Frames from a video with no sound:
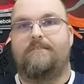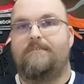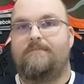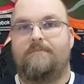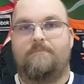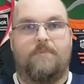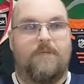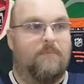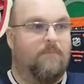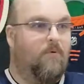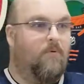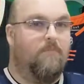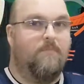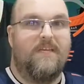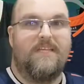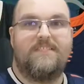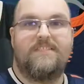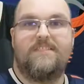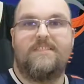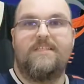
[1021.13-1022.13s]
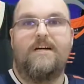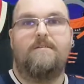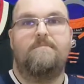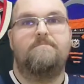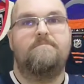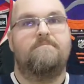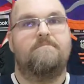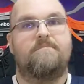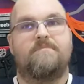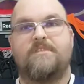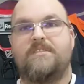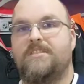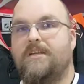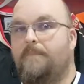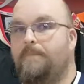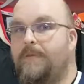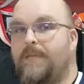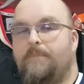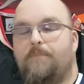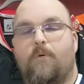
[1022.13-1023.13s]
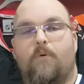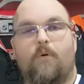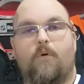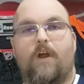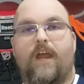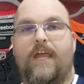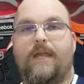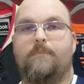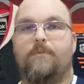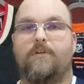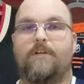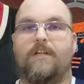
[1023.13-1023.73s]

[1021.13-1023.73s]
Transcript: people missed them. Some people were able to